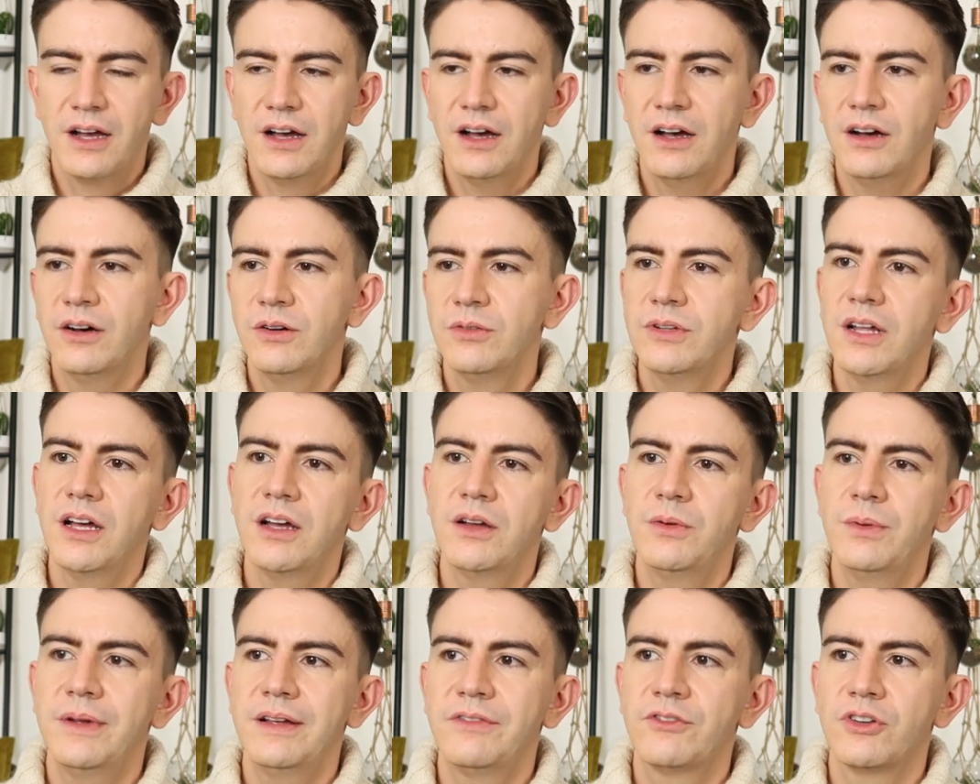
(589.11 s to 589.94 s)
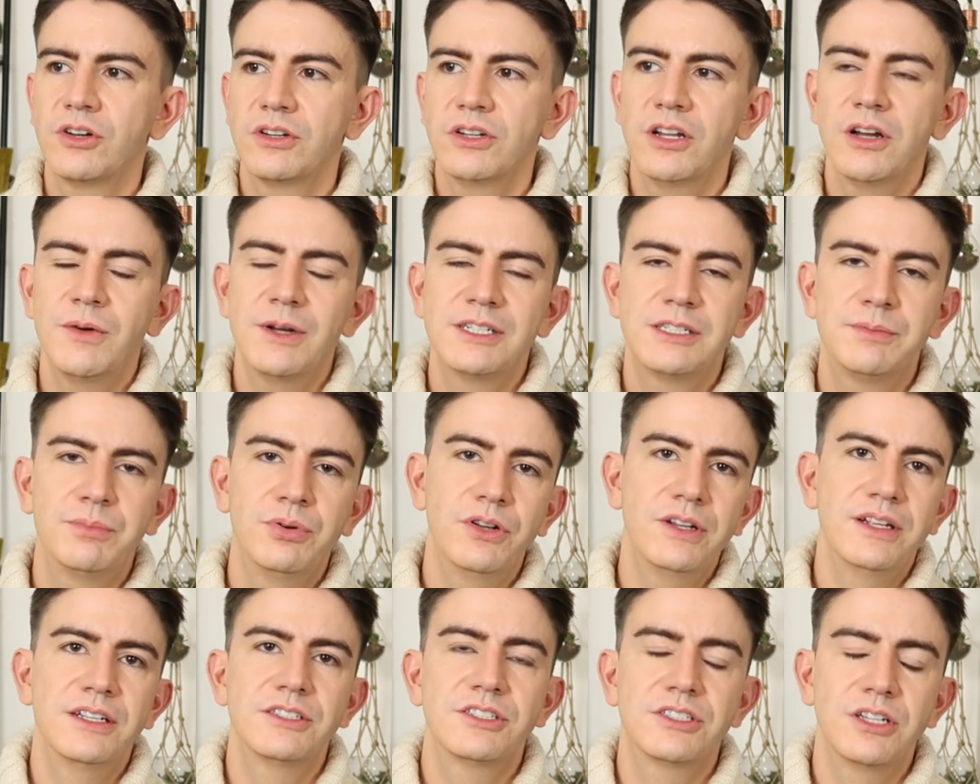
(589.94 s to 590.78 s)
oh no, we've got nowhere to
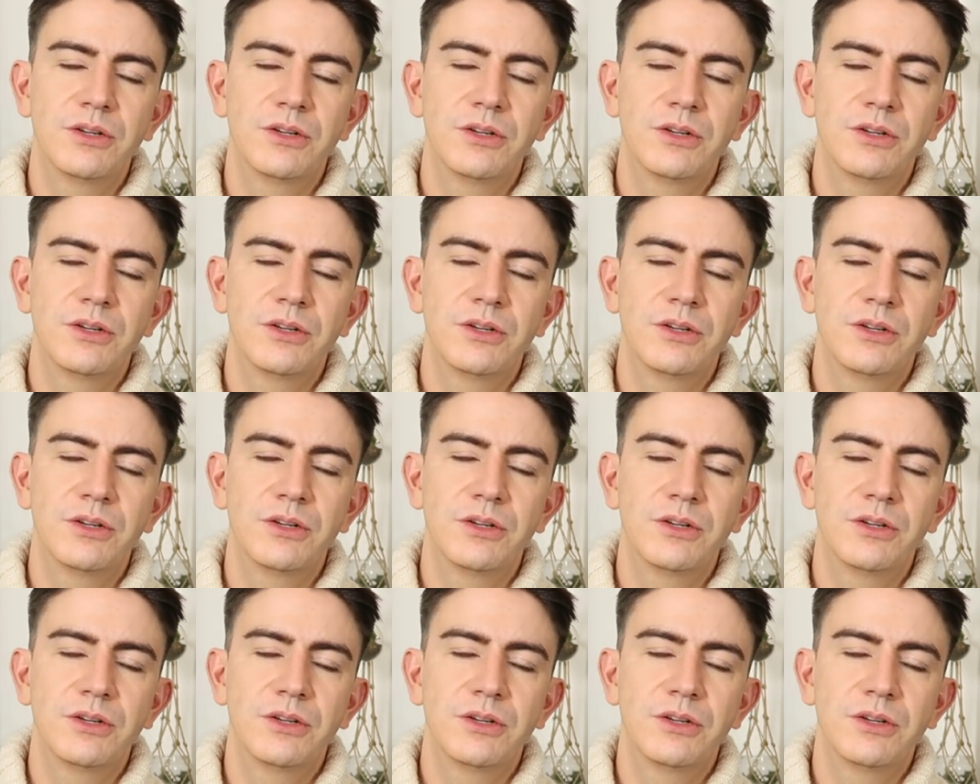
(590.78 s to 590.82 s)
put it,